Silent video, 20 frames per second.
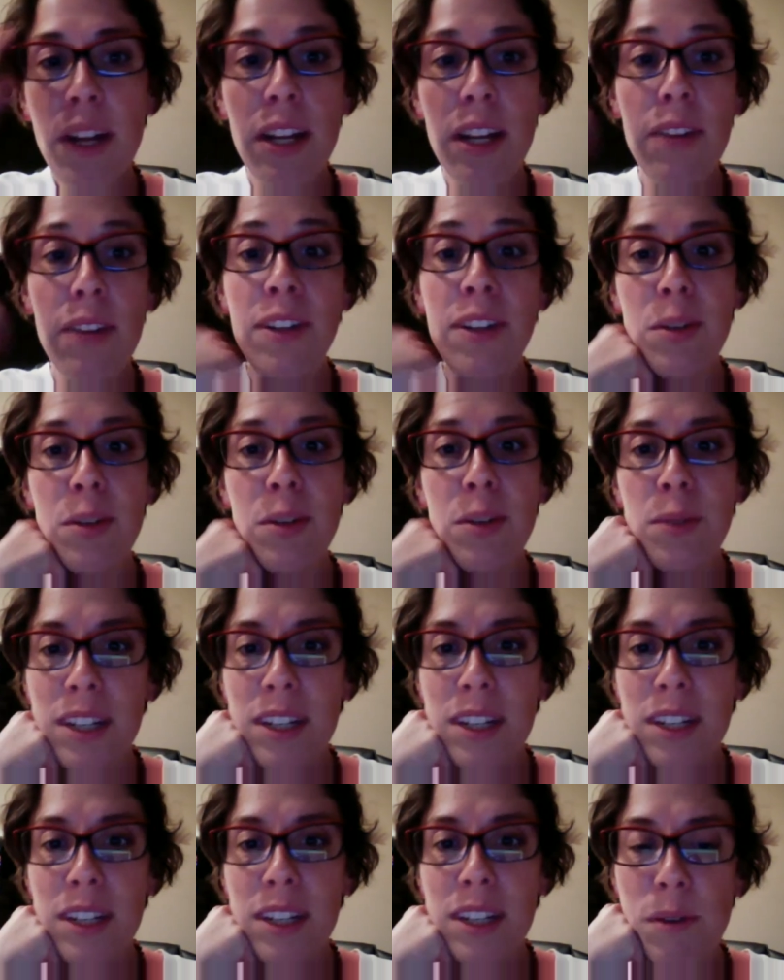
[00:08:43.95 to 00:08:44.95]
If you're willing
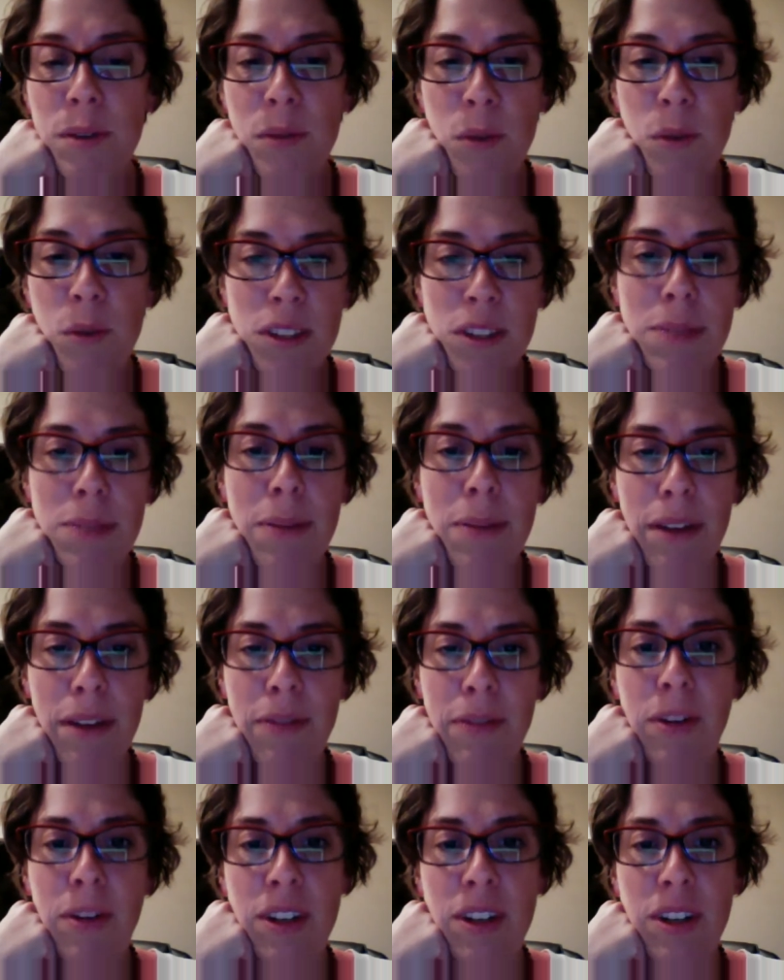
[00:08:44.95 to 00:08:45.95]
to put forth some
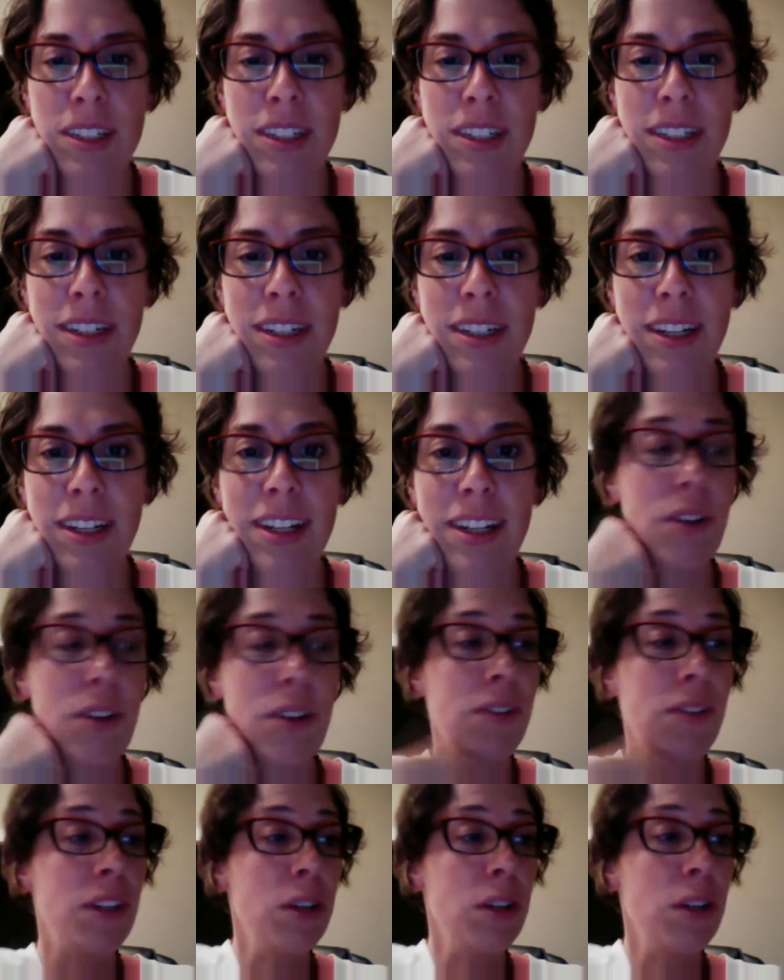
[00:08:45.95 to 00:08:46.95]
effort,
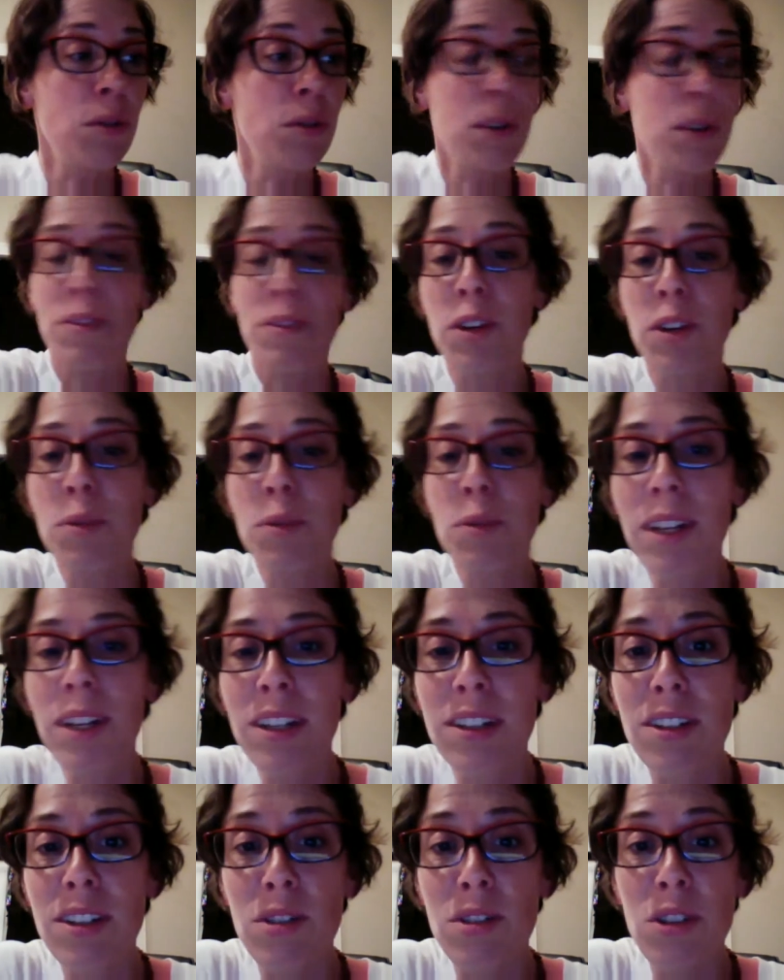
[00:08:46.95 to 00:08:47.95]
if you're willing
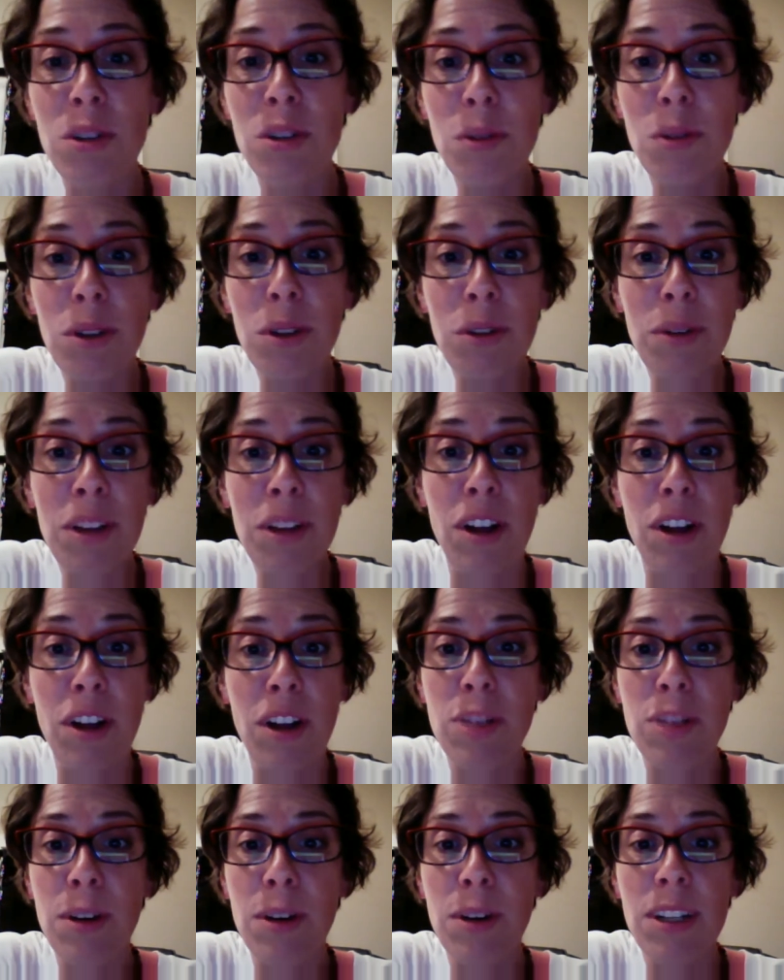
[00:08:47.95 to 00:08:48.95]
to do 2 or 3
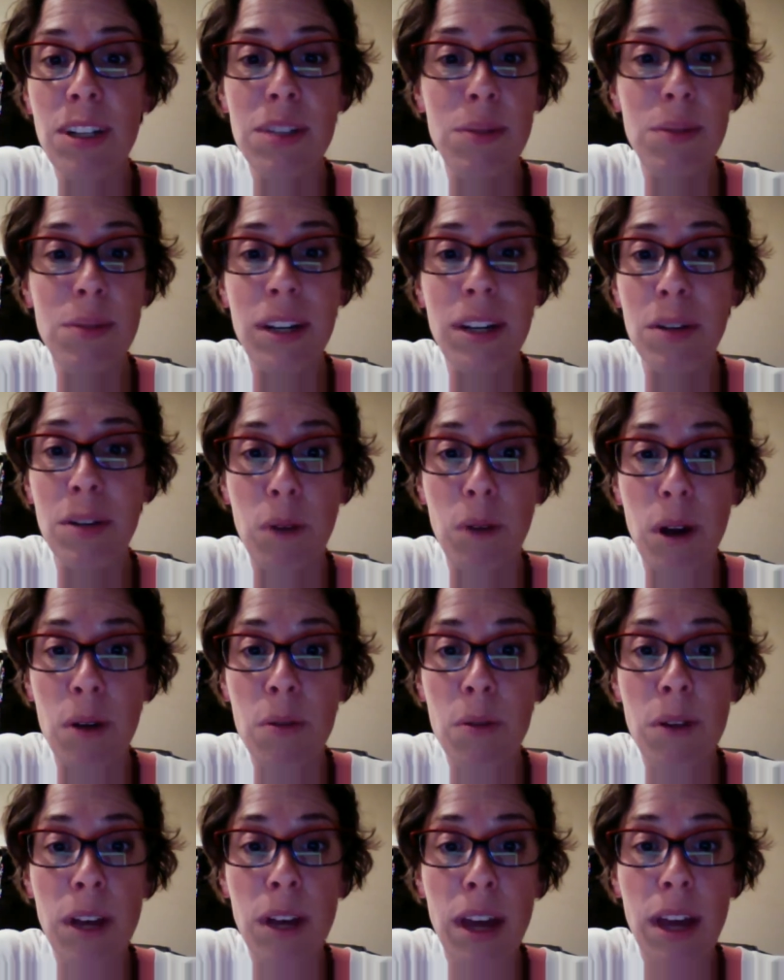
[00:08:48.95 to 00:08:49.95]
launch parties right in a row,